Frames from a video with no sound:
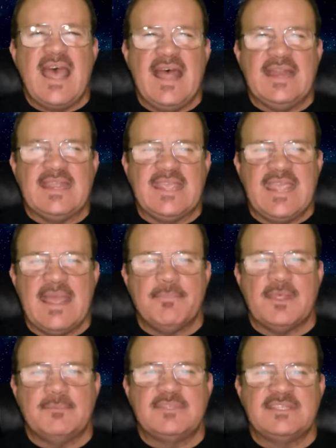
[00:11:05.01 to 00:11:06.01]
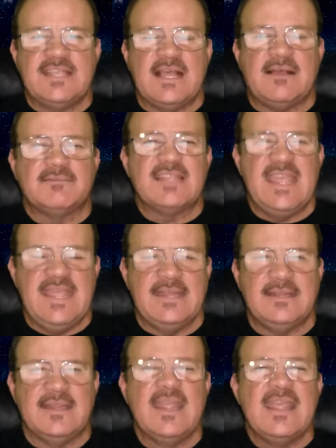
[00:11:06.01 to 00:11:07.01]
and kept themselves
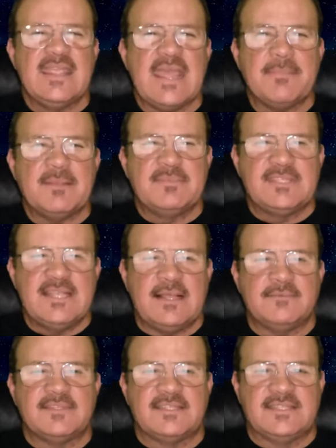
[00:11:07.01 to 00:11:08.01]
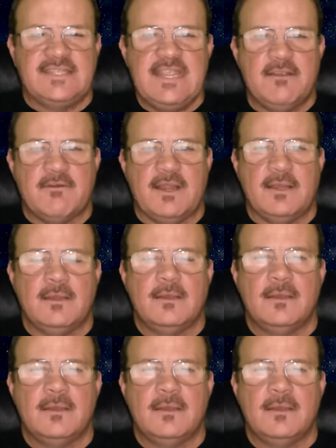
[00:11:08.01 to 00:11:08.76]
hidden, kept themselves secret?